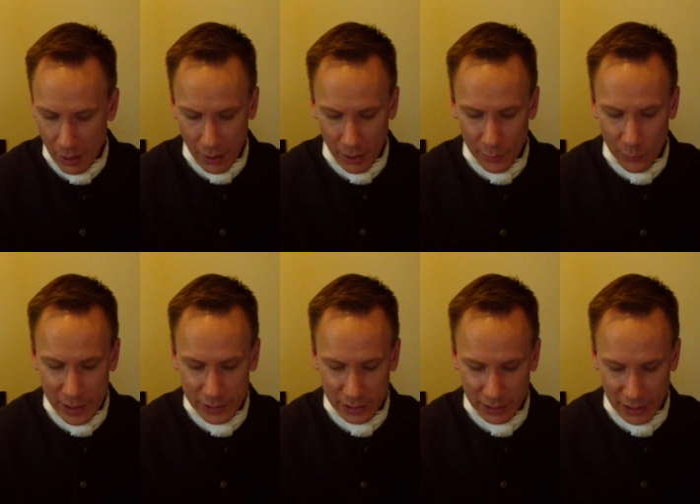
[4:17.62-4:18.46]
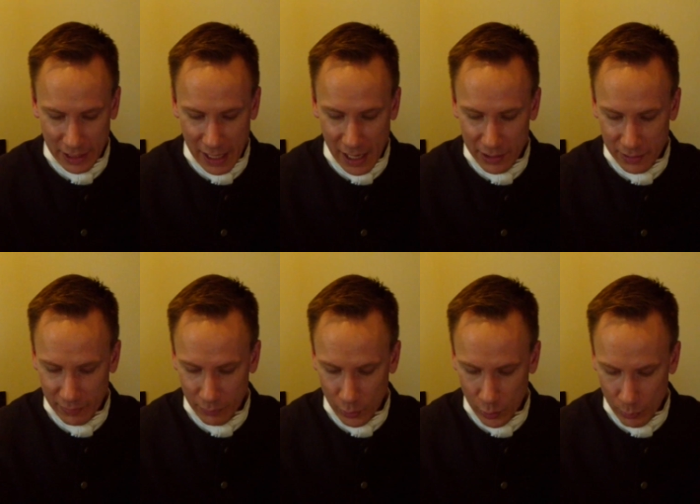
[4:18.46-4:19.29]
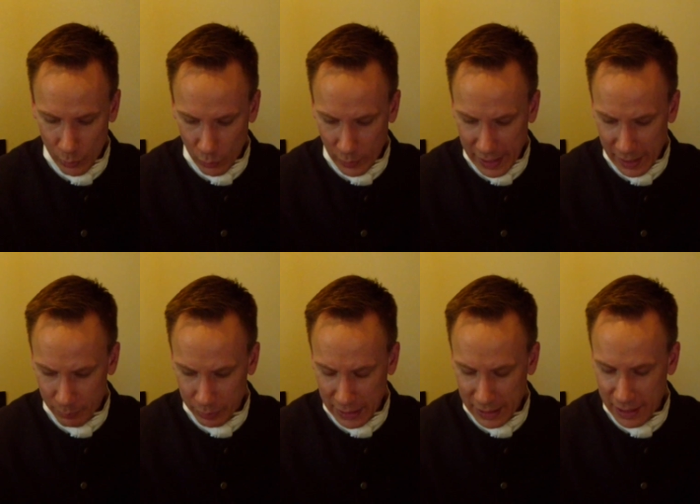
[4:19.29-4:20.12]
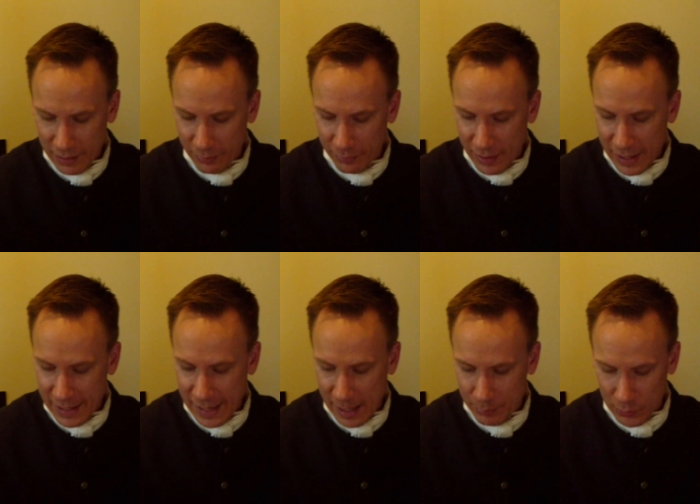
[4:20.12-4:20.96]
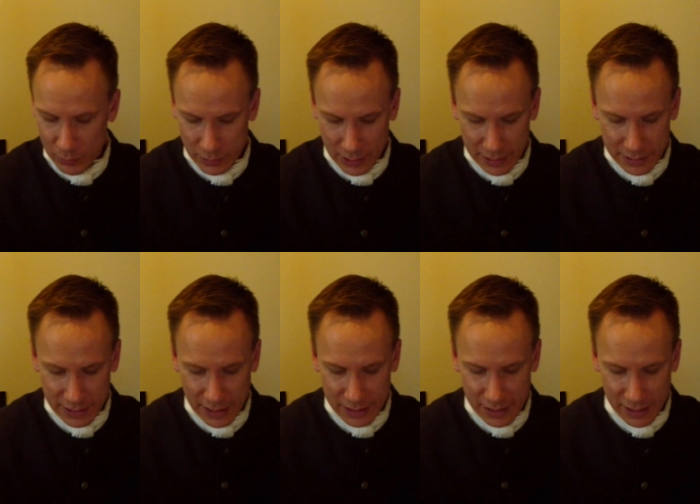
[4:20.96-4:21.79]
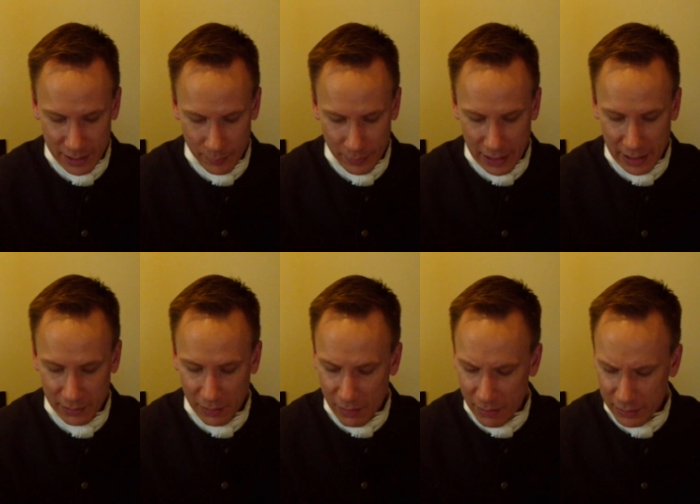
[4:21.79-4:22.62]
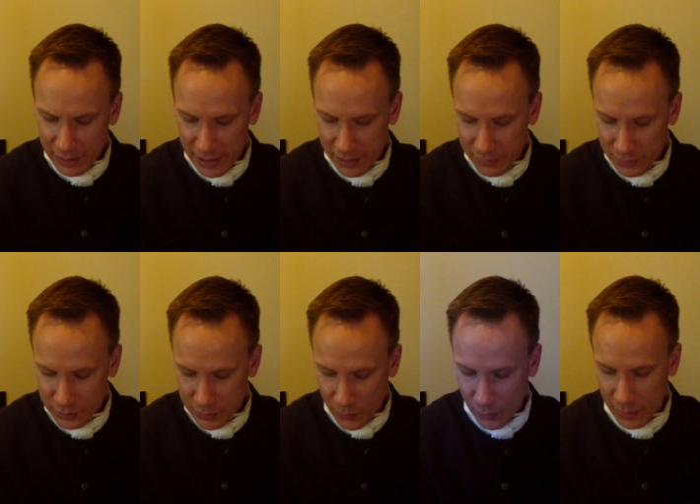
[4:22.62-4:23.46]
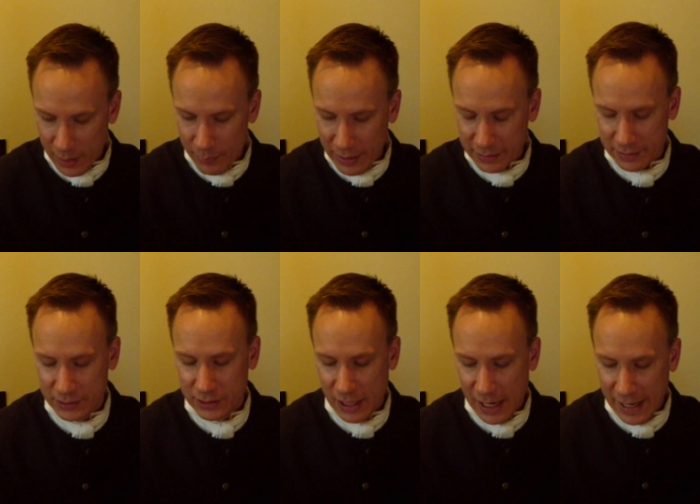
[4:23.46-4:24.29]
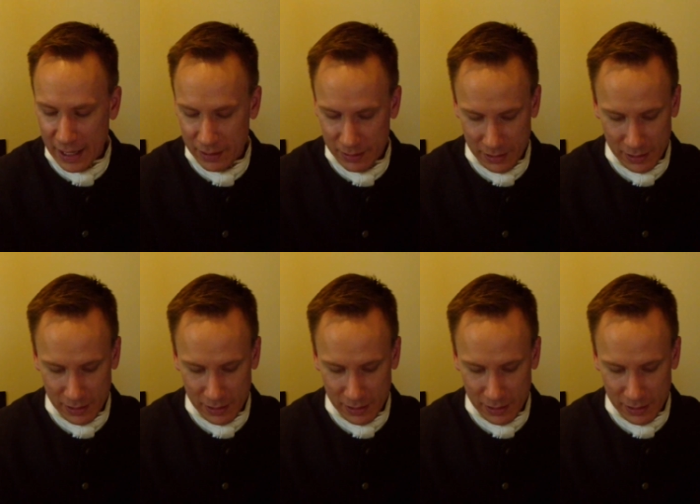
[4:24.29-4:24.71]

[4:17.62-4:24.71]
On reaching the counting room, where we had plenty of fine apples, I said to him that I longed to hear the story about the giant.